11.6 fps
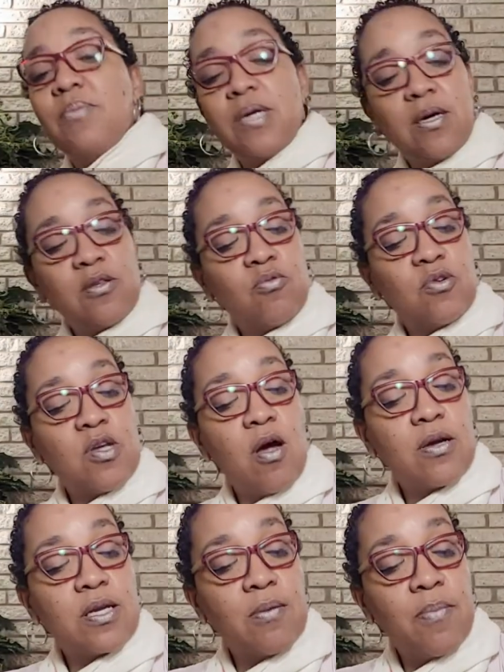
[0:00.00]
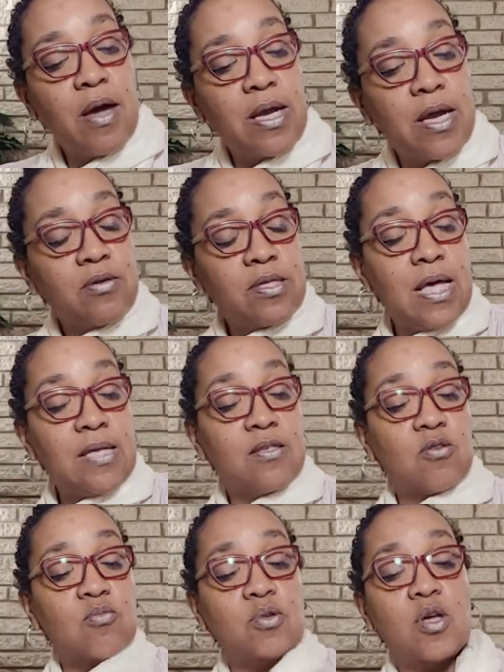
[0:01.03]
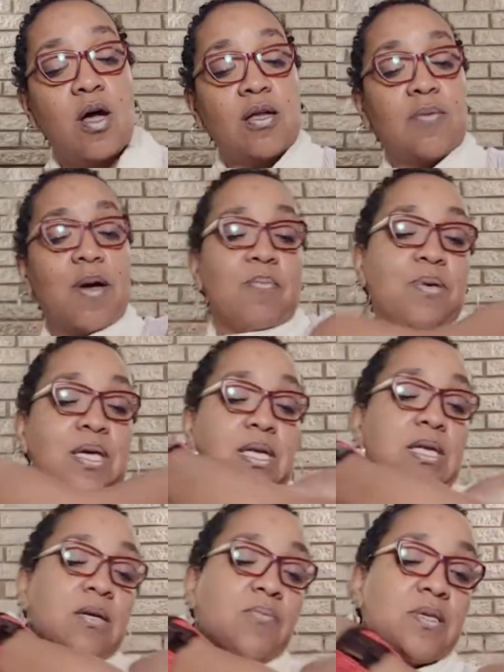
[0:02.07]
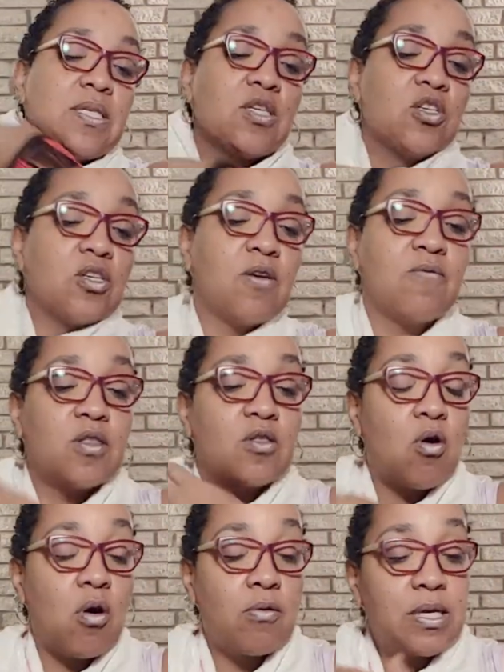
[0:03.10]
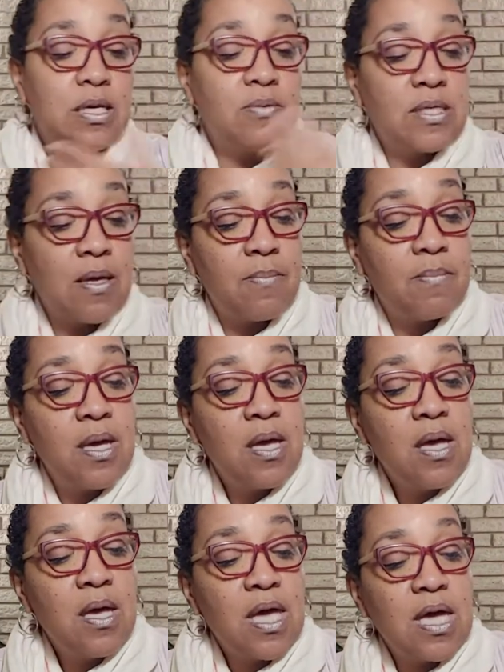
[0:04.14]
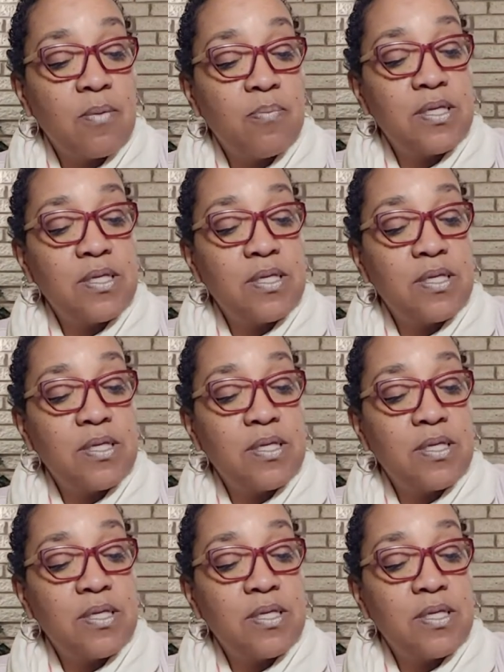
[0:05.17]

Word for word: because we're talking about air signs. So we're talking about being in a position of authority, some in a